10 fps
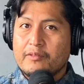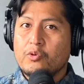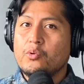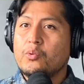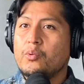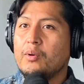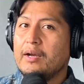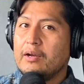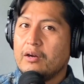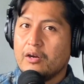
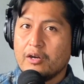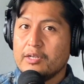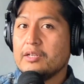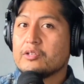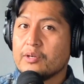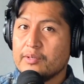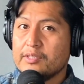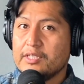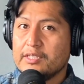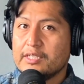who aren't
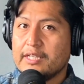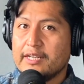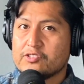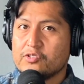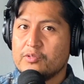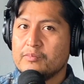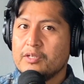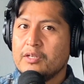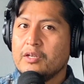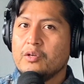currently in the classroom,